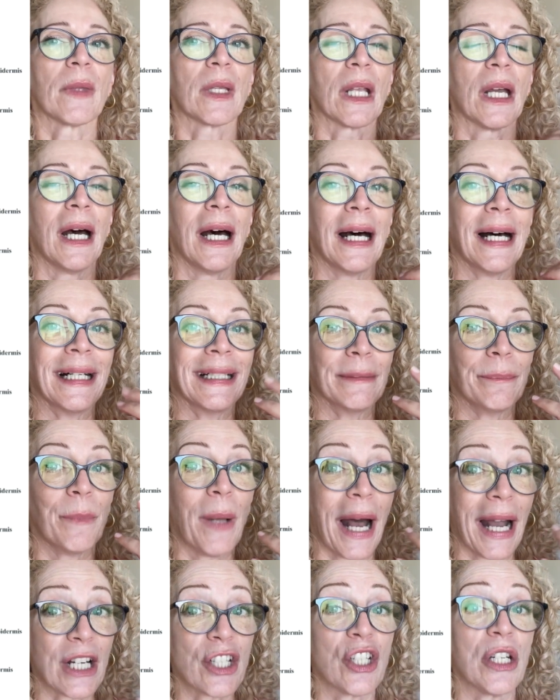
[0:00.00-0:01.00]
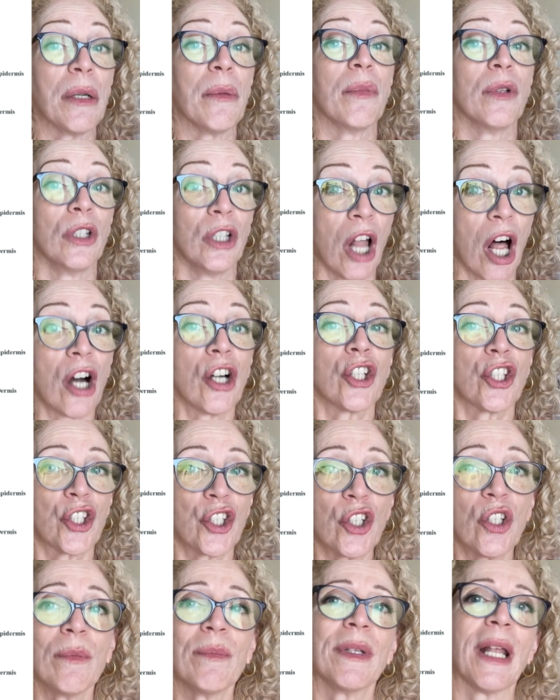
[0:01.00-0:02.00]
uh, actually, long
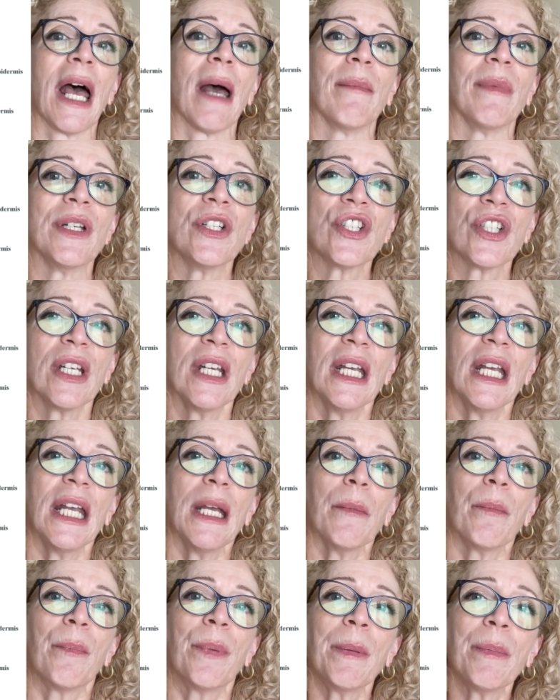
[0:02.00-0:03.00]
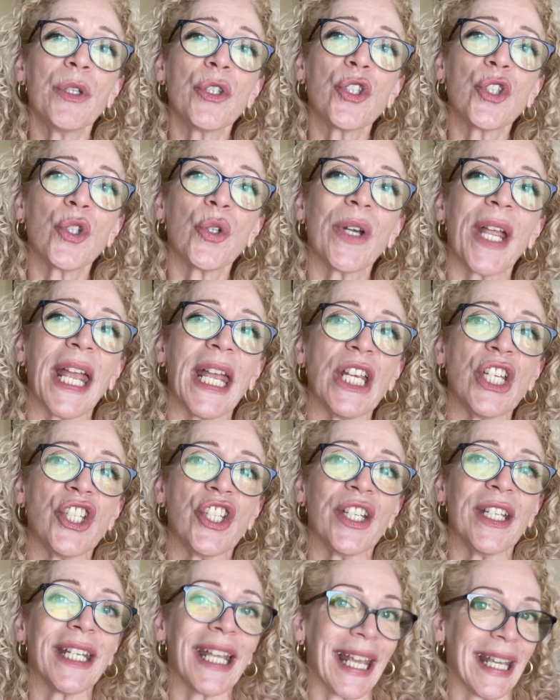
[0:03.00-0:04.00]
term damage, premature
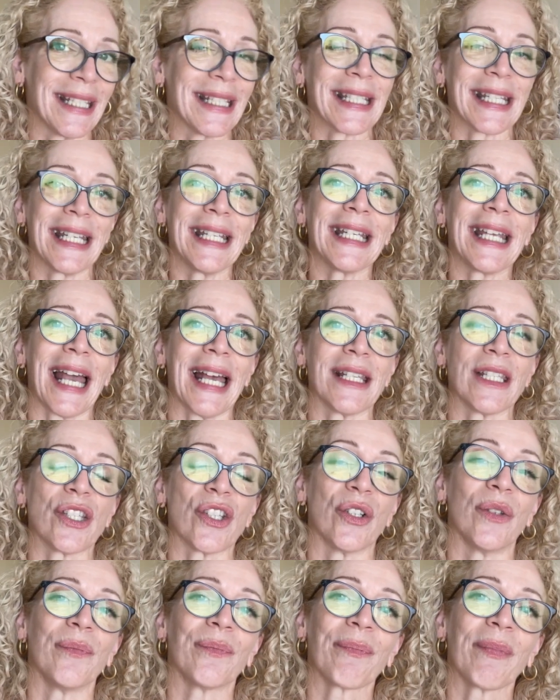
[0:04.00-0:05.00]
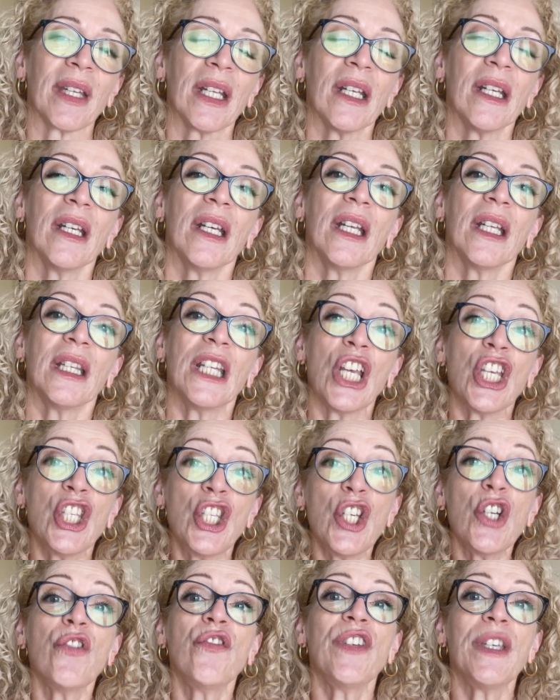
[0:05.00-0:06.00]
aging, and skin cancer. The
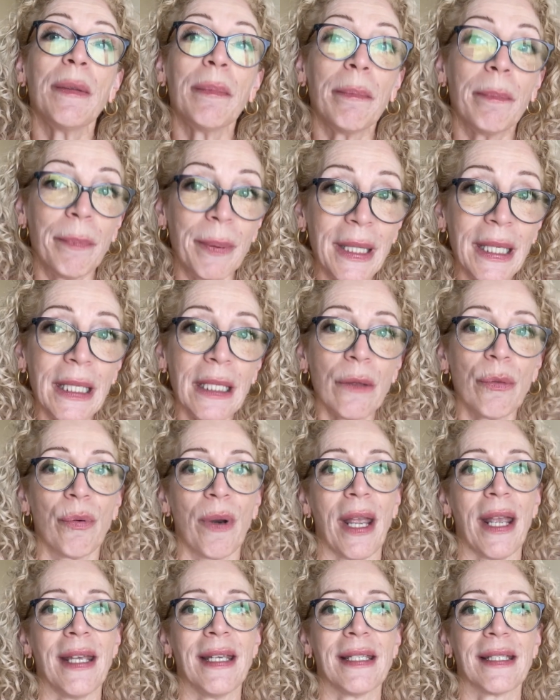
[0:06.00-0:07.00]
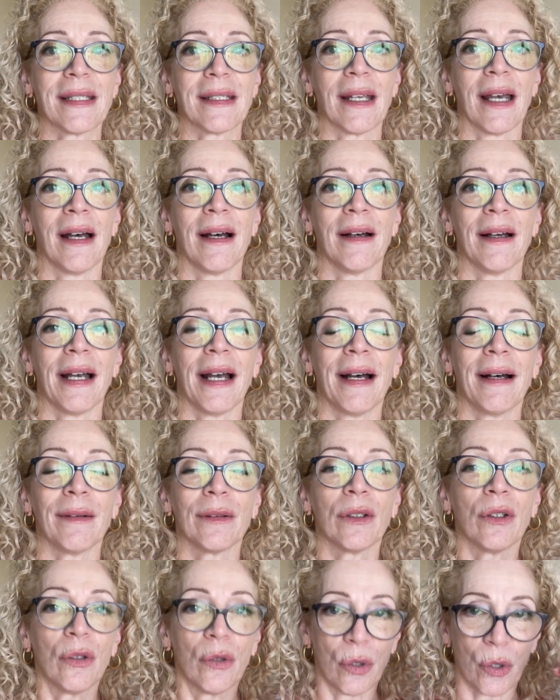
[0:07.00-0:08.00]
UVB rays uh,
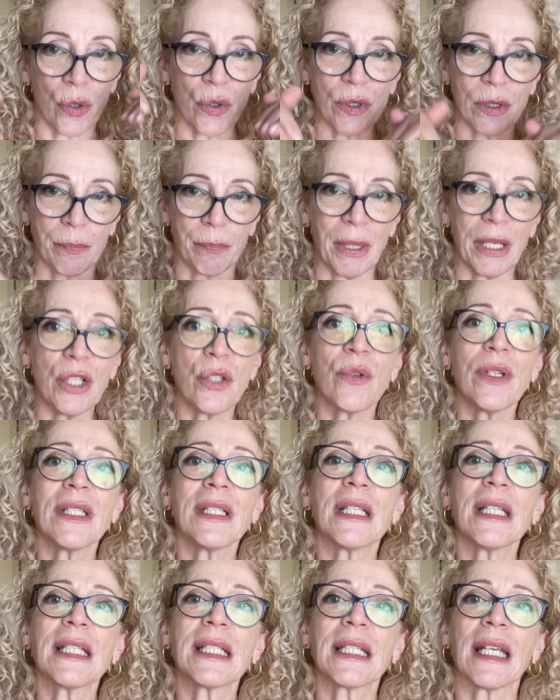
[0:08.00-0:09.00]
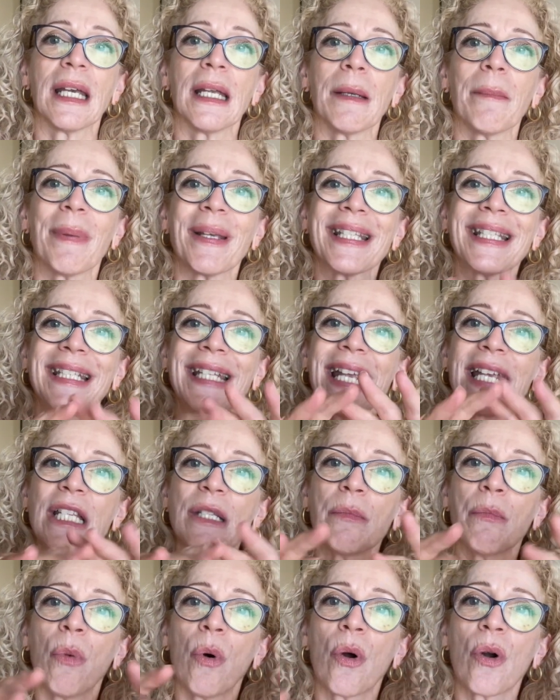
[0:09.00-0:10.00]
uh, goes penetrates the skin but
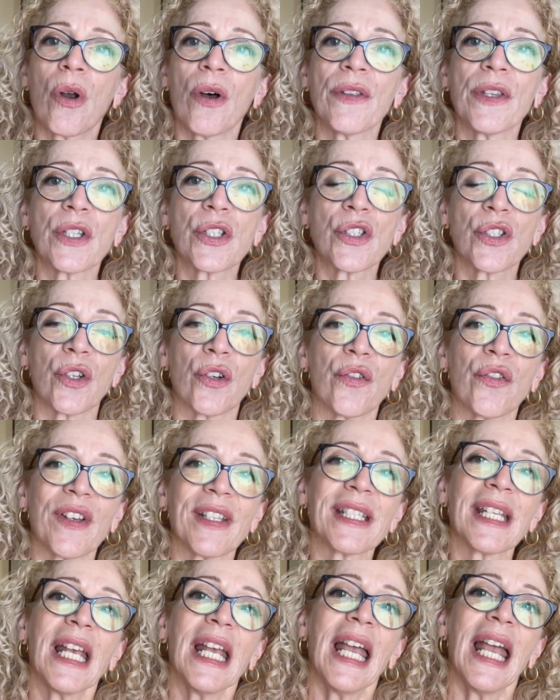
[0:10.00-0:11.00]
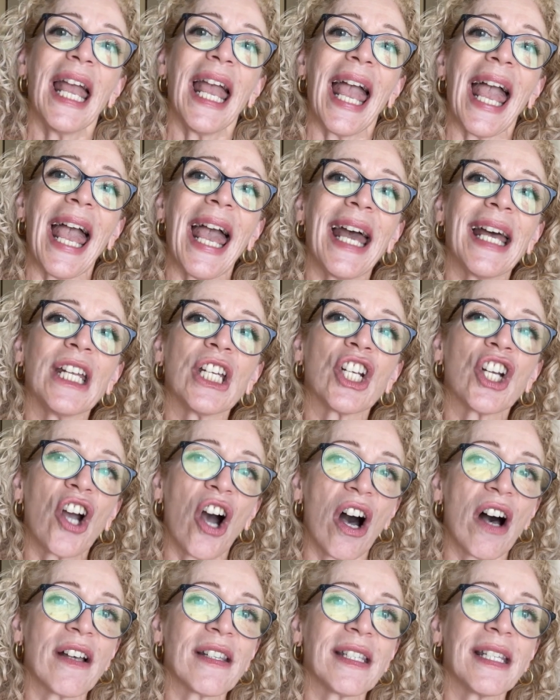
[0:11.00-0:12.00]
stays more on the surface and
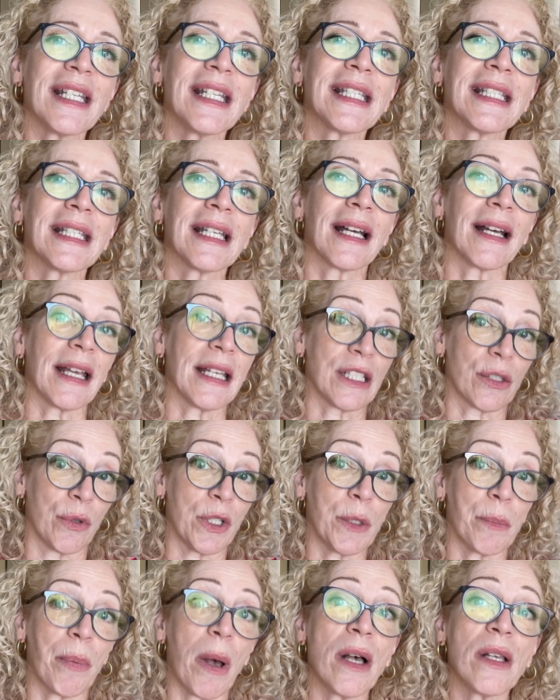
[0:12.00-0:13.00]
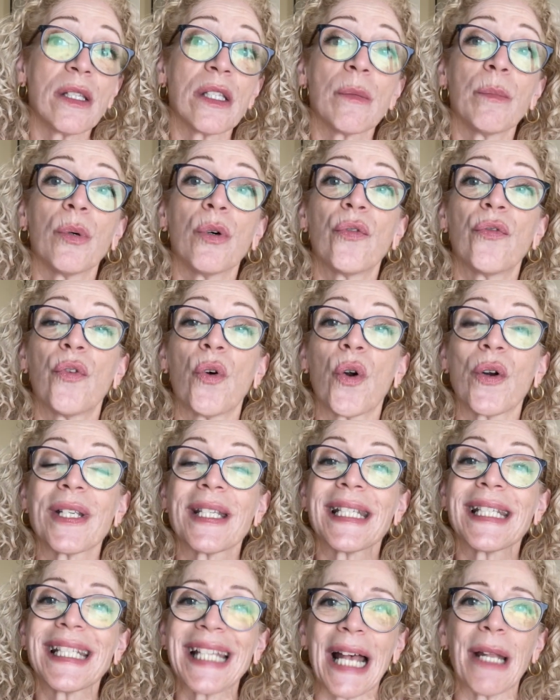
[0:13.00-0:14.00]
causes uh, is responsible for
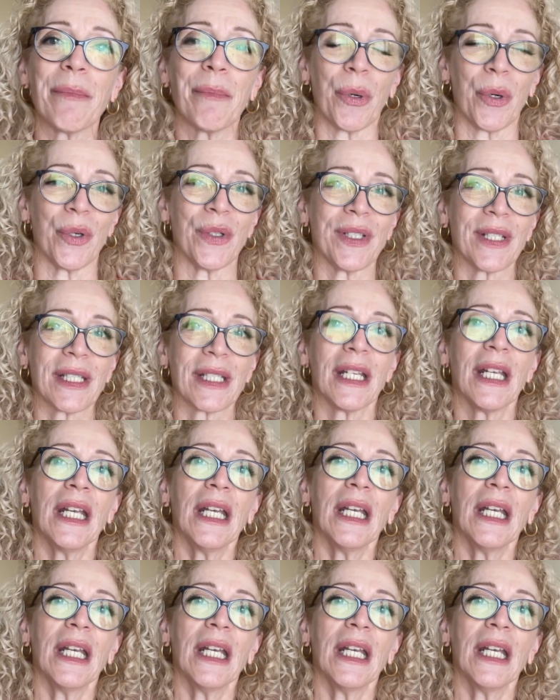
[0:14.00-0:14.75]
sunburns.